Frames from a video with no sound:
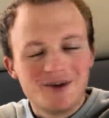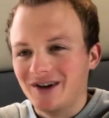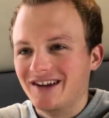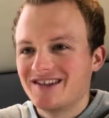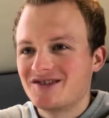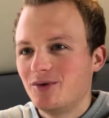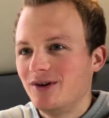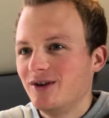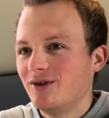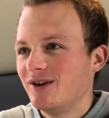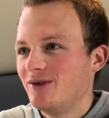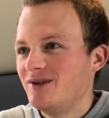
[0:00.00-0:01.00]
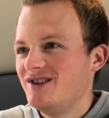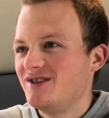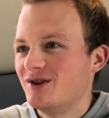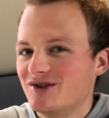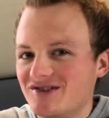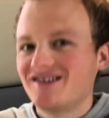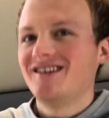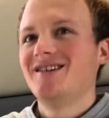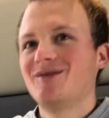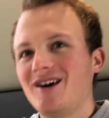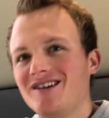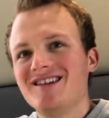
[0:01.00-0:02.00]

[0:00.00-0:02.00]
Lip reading: Well, that's a real research, right?